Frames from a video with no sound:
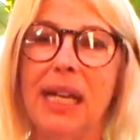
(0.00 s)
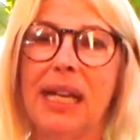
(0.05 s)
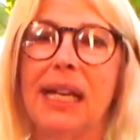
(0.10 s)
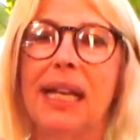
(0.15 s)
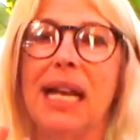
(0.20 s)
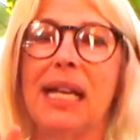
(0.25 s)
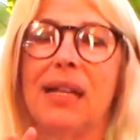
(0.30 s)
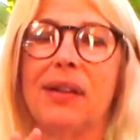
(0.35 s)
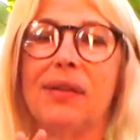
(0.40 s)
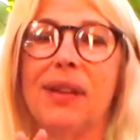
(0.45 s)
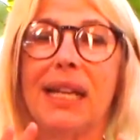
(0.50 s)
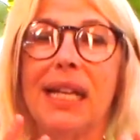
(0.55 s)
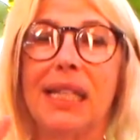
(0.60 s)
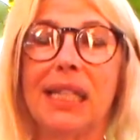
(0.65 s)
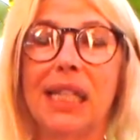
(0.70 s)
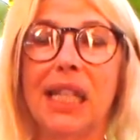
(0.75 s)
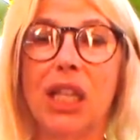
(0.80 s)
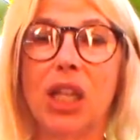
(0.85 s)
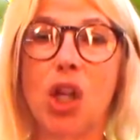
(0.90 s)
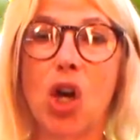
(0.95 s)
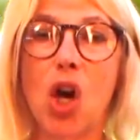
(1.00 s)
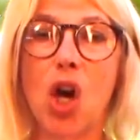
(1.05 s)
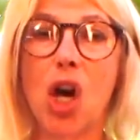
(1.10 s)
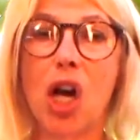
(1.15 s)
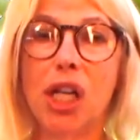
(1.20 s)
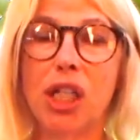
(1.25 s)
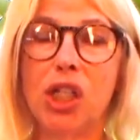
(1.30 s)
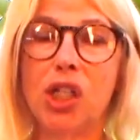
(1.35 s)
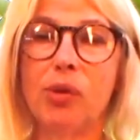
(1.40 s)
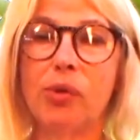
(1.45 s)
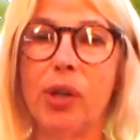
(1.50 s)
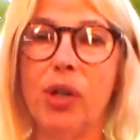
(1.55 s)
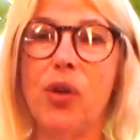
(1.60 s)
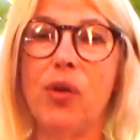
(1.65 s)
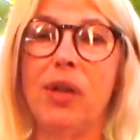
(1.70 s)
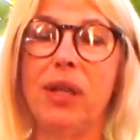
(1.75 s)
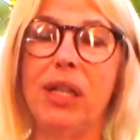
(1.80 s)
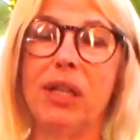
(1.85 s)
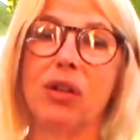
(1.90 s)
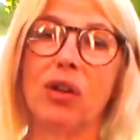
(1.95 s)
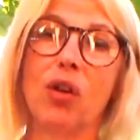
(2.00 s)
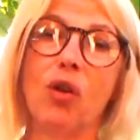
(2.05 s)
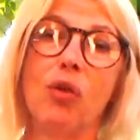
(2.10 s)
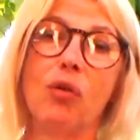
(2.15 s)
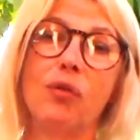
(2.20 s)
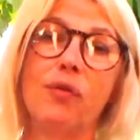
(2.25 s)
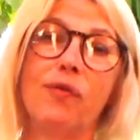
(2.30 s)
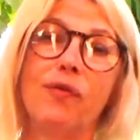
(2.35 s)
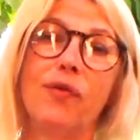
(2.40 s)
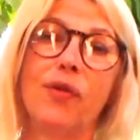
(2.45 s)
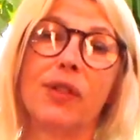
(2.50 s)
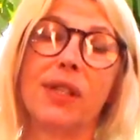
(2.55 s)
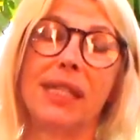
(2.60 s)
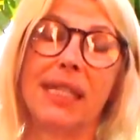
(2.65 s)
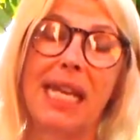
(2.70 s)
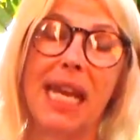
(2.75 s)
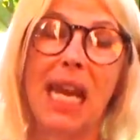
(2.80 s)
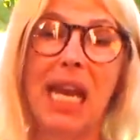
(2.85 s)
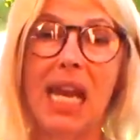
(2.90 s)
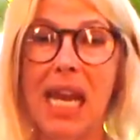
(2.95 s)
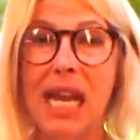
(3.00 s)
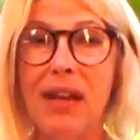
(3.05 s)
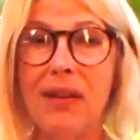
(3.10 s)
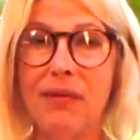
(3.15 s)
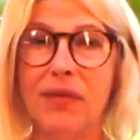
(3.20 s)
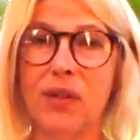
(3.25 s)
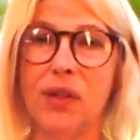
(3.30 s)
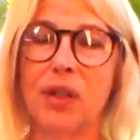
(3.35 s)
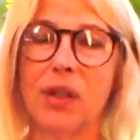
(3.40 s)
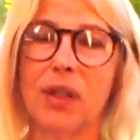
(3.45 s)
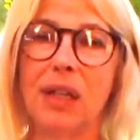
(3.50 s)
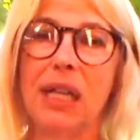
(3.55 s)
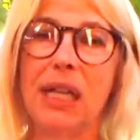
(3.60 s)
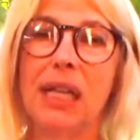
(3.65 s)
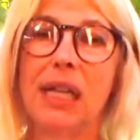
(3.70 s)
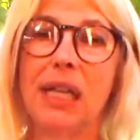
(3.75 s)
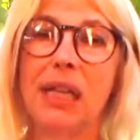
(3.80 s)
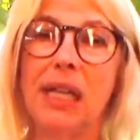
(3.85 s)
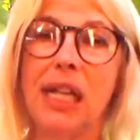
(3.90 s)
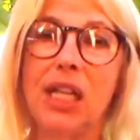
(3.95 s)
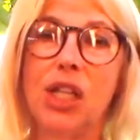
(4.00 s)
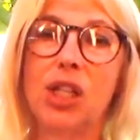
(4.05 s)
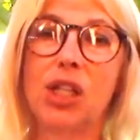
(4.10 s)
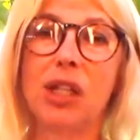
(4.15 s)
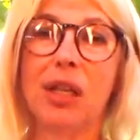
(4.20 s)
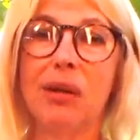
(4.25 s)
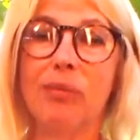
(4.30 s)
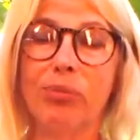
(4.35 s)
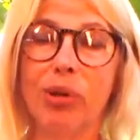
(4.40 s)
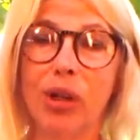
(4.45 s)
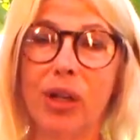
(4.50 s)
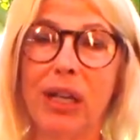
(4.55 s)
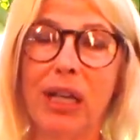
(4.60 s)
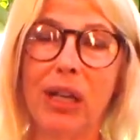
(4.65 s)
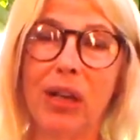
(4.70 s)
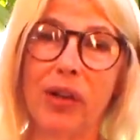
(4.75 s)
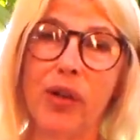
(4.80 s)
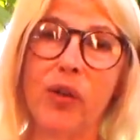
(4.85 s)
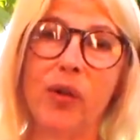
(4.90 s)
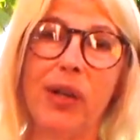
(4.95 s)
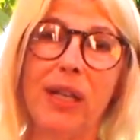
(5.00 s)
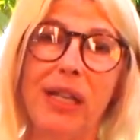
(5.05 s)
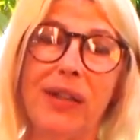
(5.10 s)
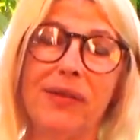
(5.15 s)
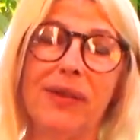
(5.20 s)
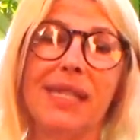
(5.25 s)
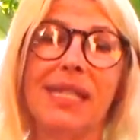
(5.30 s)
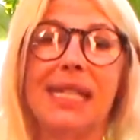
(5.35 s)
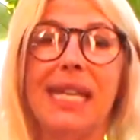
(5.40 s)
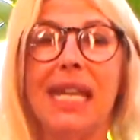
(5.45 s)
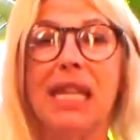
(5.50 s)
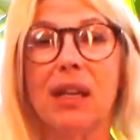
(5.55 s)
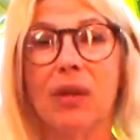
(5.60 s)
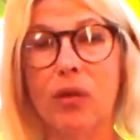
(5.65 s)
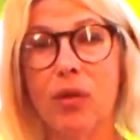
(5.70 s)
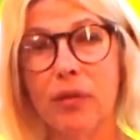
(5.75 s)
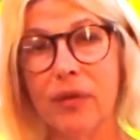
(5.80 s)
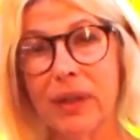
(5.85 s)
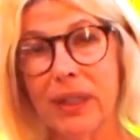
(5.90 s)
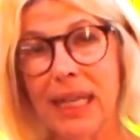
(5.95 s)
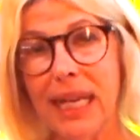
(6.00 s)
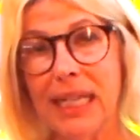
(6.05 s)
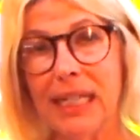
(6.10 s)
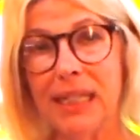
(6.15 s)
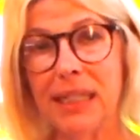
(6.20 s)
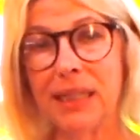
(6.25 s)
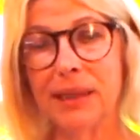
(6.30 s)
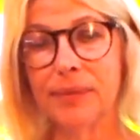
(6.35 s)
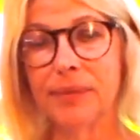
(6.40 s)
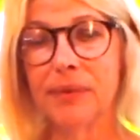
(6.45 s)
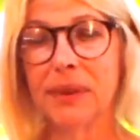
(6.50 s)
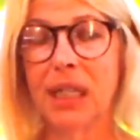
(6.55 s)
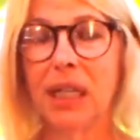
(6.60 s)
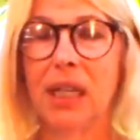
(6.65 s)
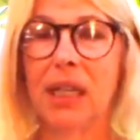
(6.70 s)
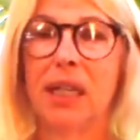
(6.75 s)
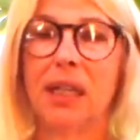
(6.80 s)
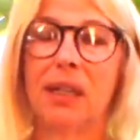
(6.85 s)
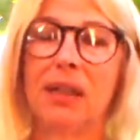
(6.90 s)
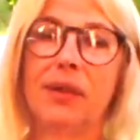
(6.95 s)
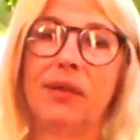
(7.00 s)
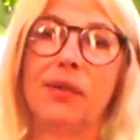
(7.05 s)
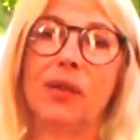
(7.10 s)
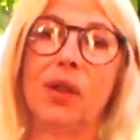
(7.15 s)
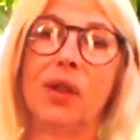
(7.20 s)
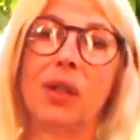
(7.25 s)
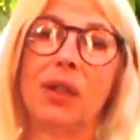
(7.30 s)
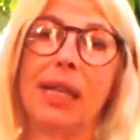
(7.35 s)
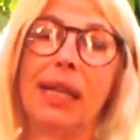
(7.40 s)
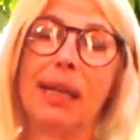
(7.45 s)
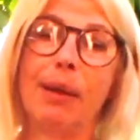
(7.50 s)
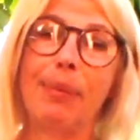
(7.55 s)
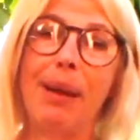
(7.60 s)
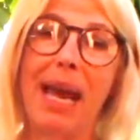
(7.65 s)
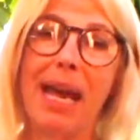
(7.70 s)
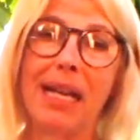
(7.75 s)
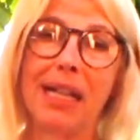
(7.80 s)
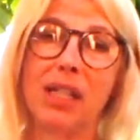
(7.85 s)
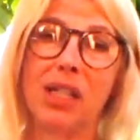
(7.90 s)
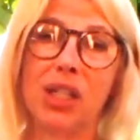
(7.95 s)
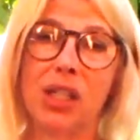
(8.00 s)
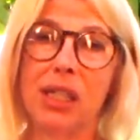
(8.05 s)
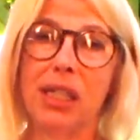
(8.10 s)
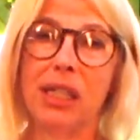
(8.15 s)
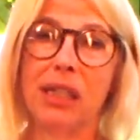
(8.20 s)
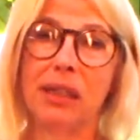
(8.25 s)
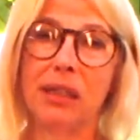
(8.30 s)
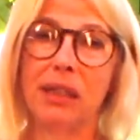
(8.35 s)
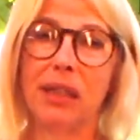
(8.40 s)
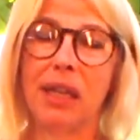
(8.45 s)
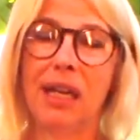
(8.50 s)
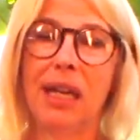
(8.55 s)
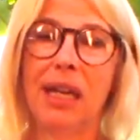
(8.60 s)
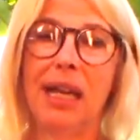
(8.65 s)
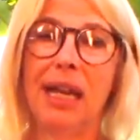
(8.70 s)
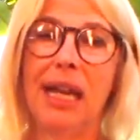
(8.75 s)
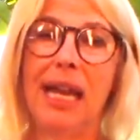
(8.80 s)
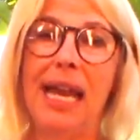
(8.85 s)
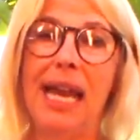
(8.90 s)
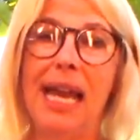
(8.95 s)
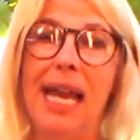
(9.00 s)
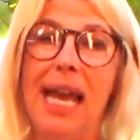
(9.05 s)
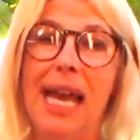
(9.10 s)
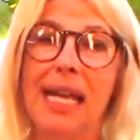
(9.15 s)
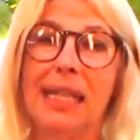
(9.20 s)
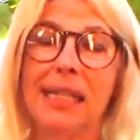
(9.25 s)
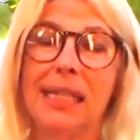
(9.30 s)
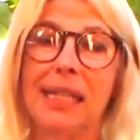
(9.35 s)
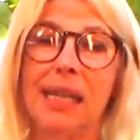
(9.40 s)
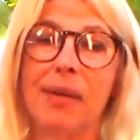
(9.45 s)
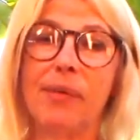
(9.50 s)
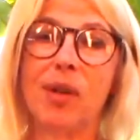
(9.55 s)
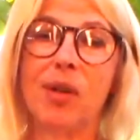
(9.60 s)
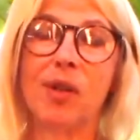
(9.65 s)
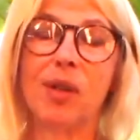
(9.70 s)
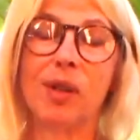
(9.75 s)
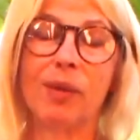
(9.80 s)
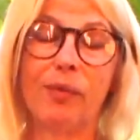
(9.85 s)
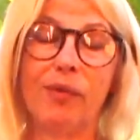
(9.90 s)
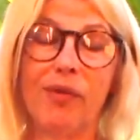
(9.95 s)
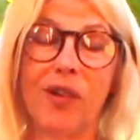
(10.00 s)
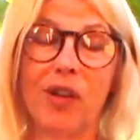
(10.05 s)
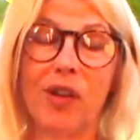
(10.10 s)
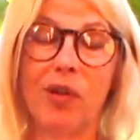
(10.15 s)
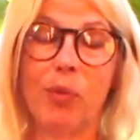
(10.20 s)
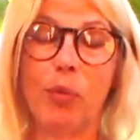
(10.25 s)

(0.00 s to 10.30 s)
kind of like a little lodge where you can either go for the day for lunch and birding, or you can even stay there overnight for like a package deal. And um, there's some very